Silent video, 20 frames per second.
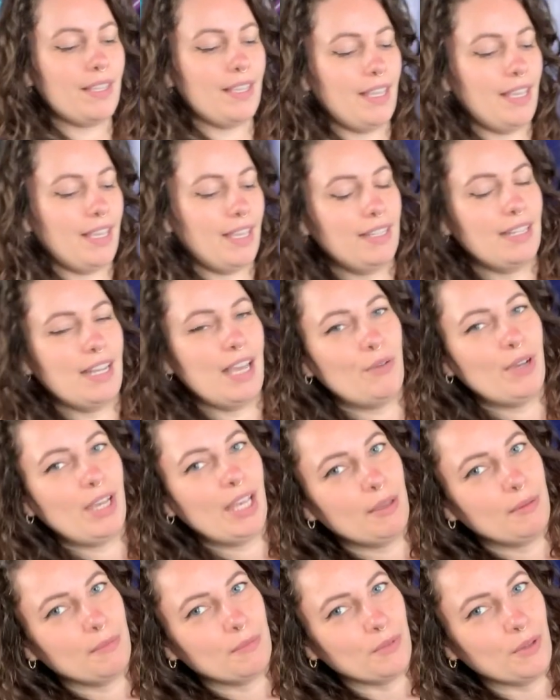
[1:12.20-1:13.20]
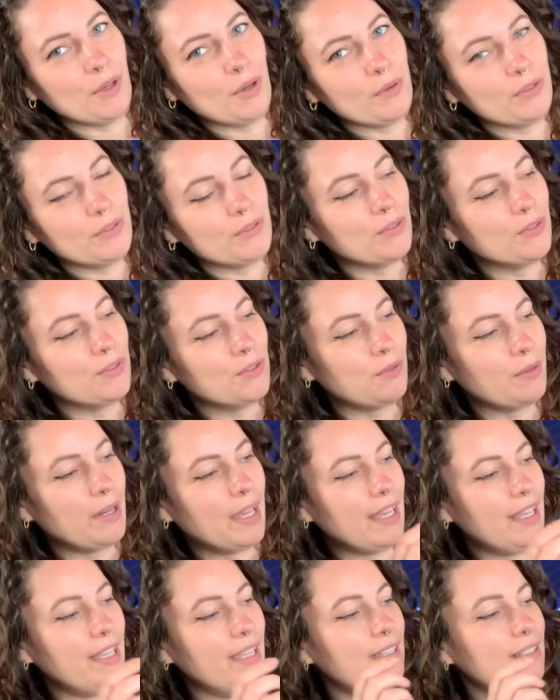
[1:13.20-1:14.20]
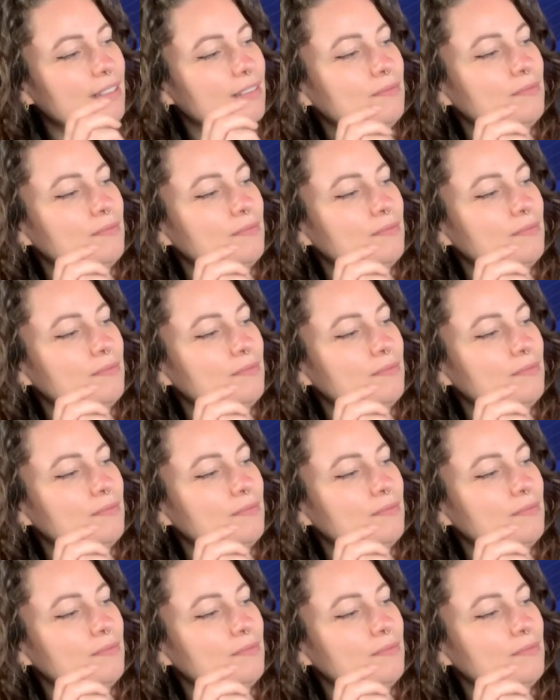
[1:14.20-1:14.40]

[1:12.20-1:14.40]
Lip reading: And now I am going to try